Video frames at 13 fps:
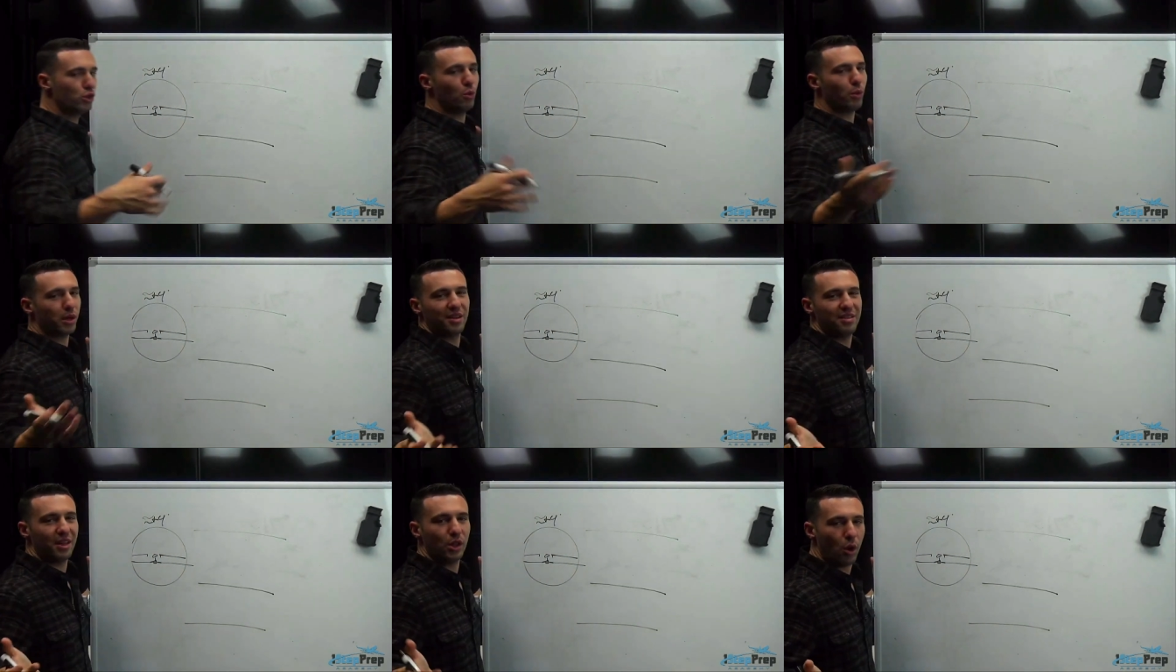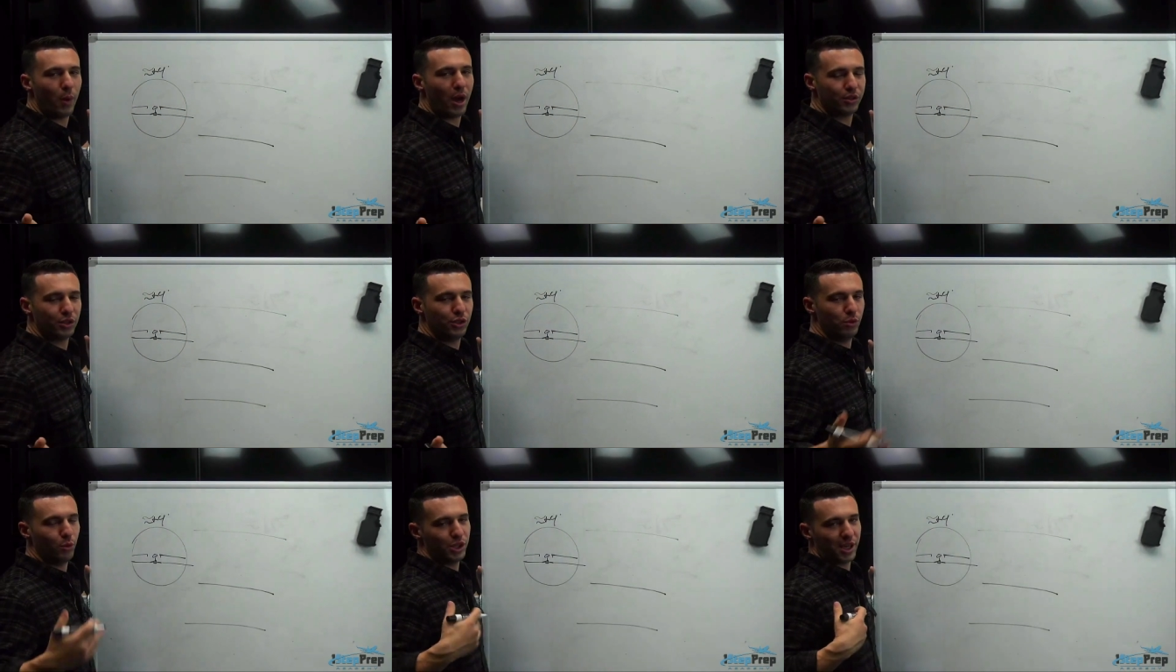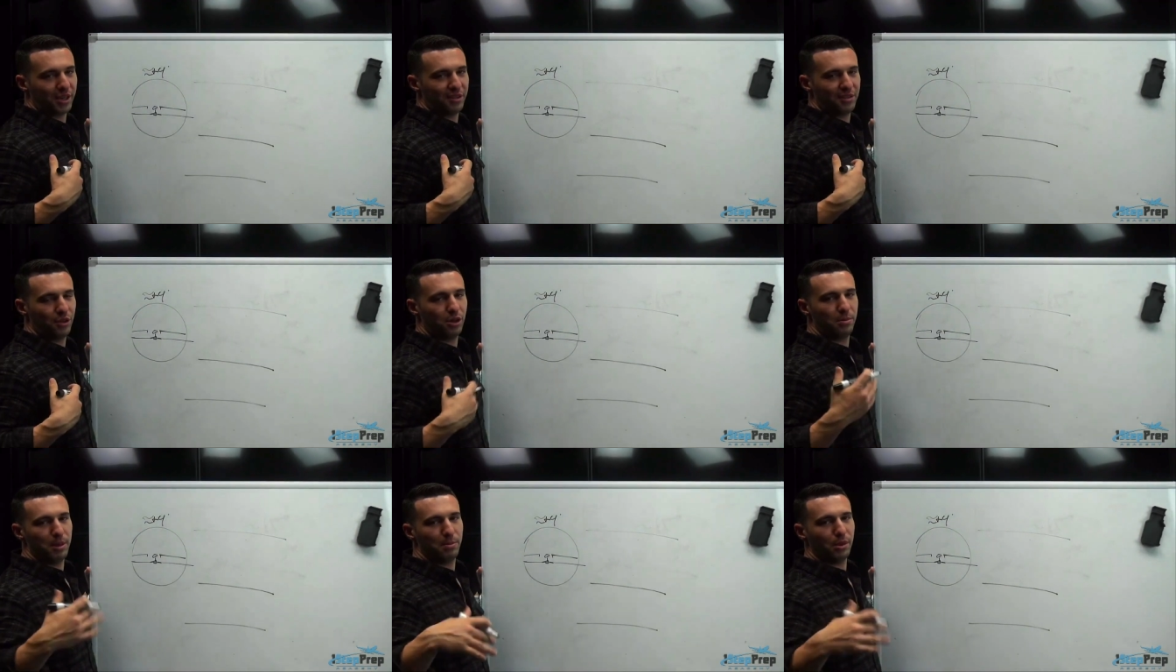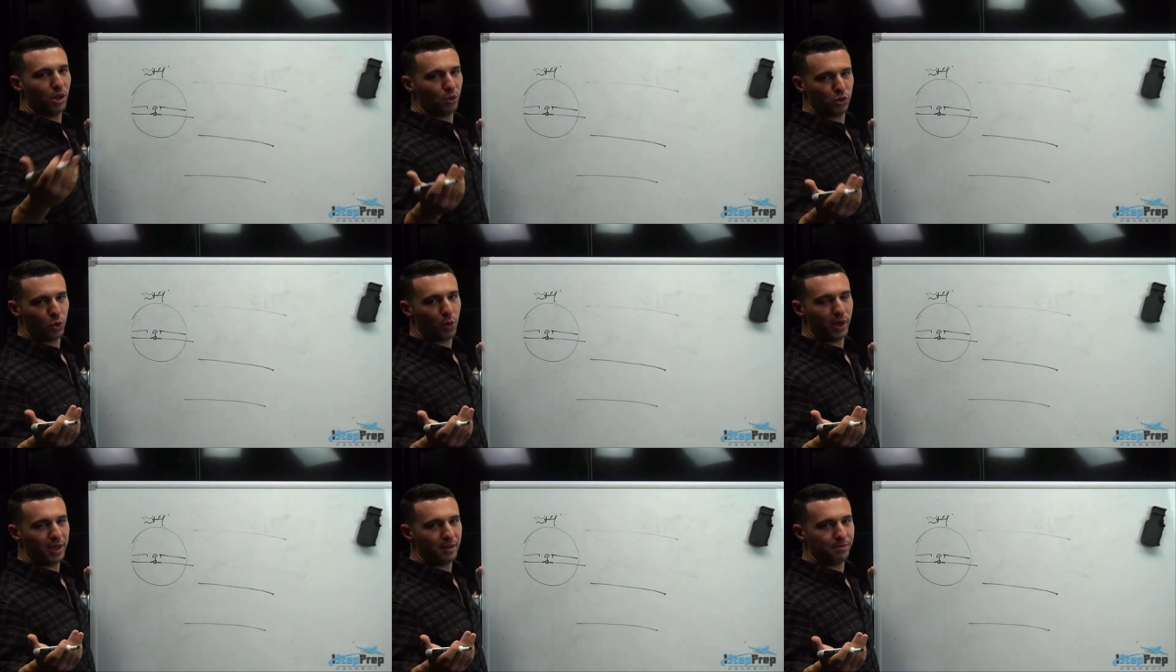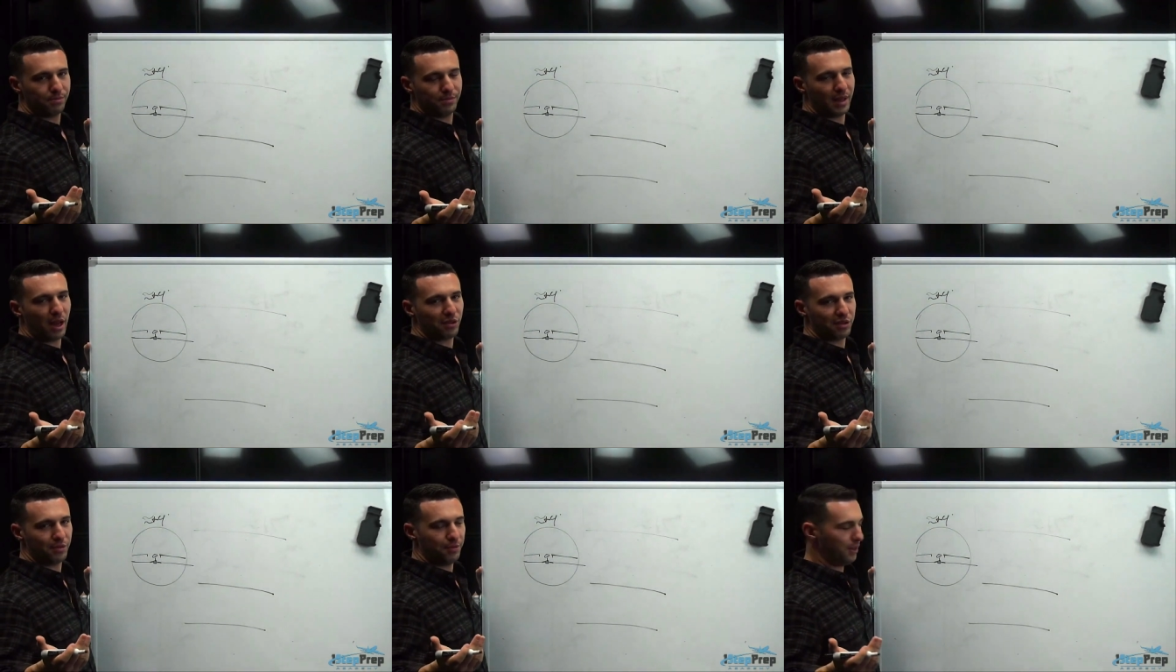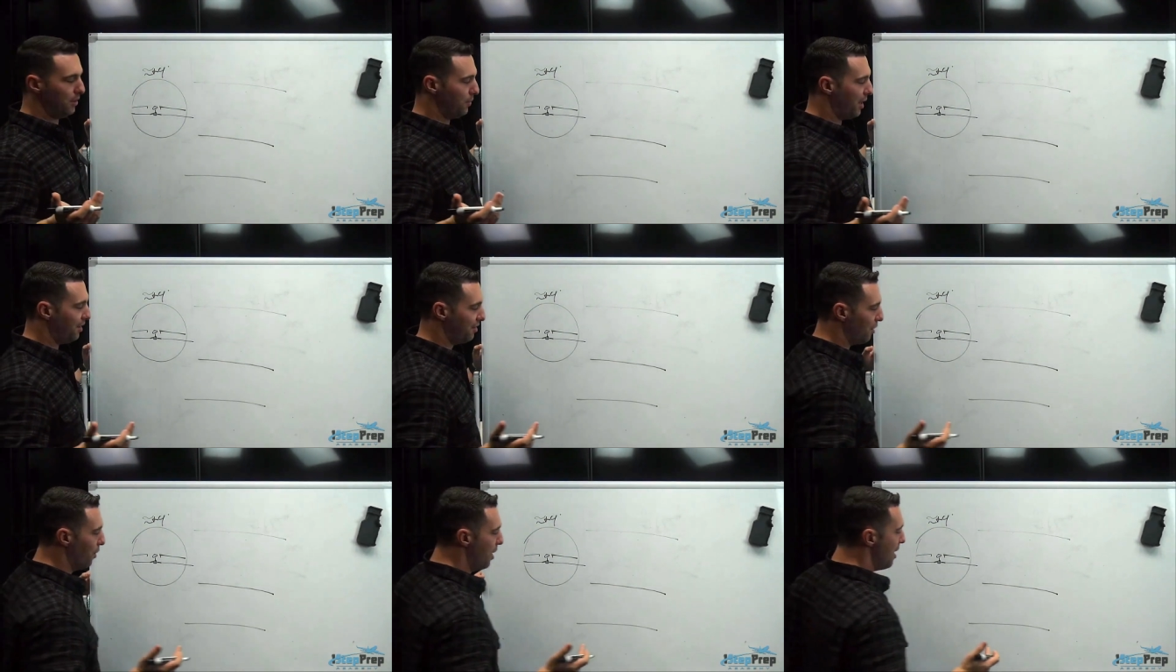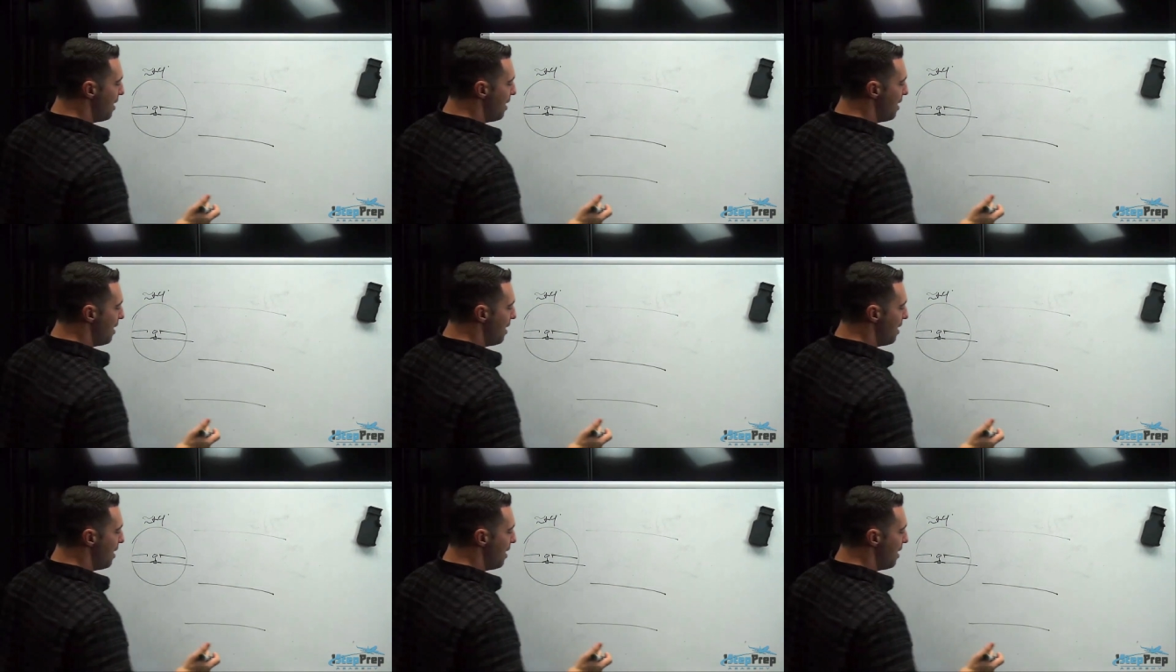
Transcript: we're going to say low altitude, which I consider to be below 20,000 feet, right? So